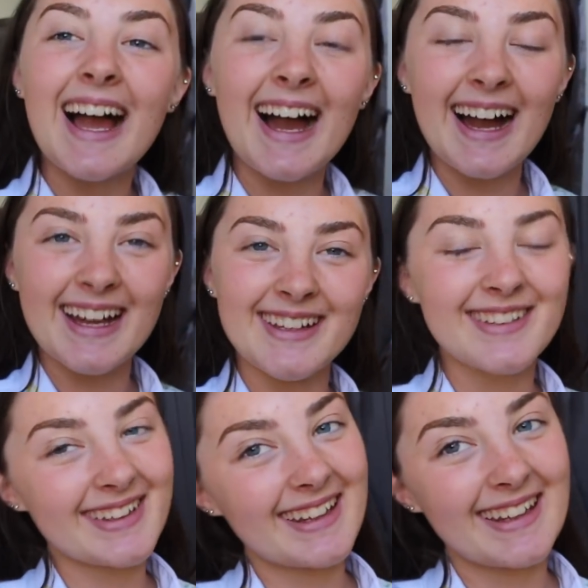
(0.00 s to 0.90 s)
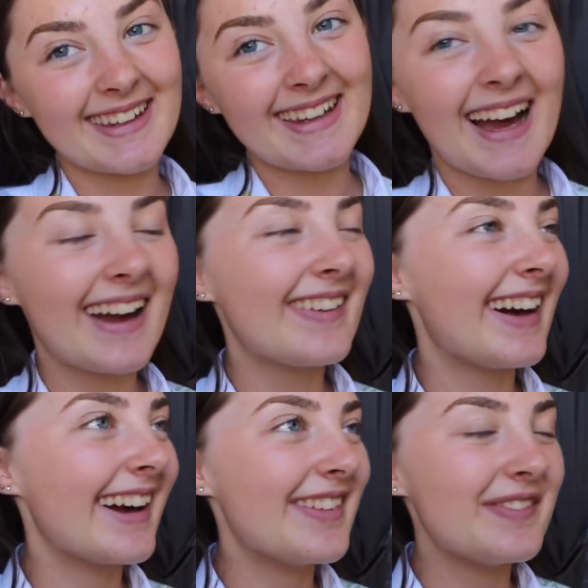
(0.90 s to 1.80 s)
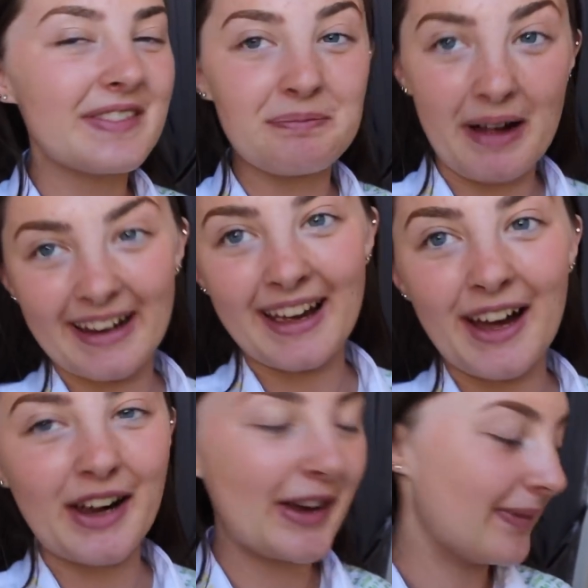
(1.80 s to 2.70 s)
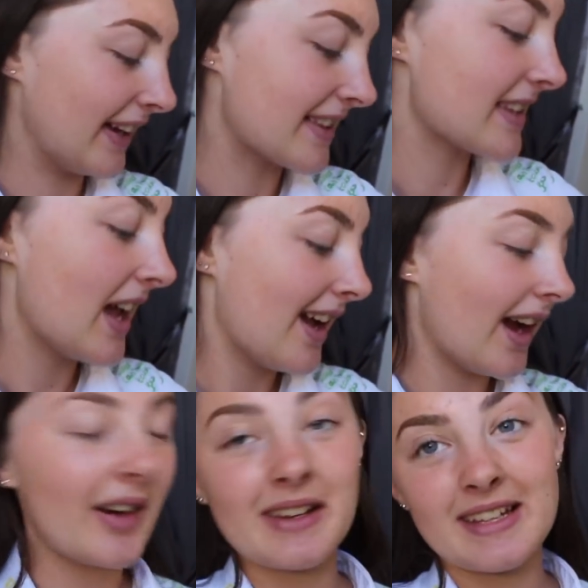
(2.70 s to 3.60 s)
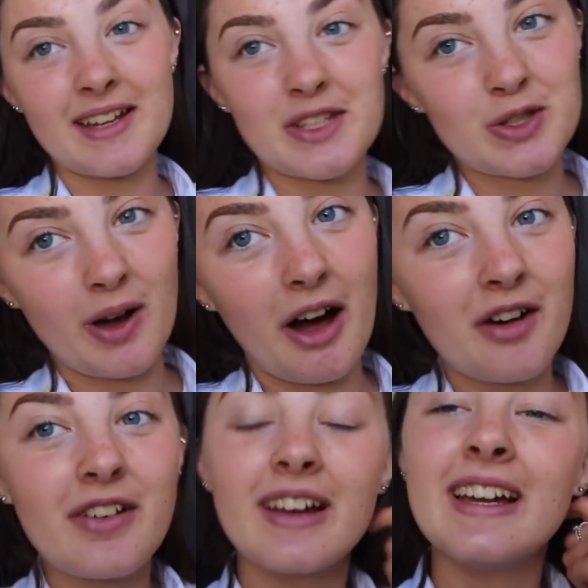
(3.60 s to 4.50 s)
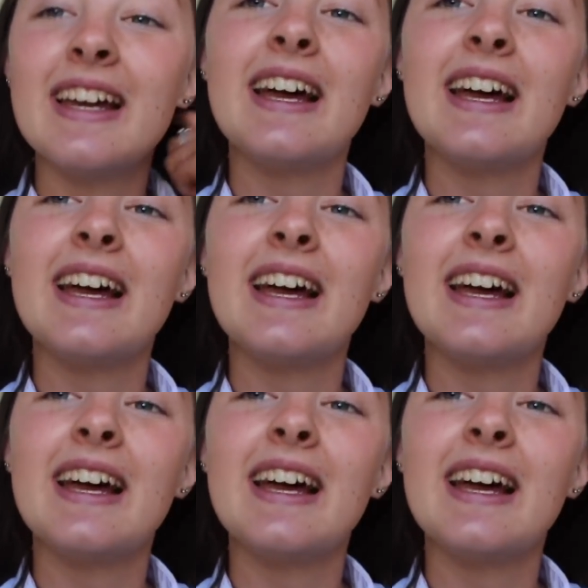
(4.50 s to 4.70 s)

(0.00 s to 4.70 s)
And now I'm back home. It's only 10 to 12.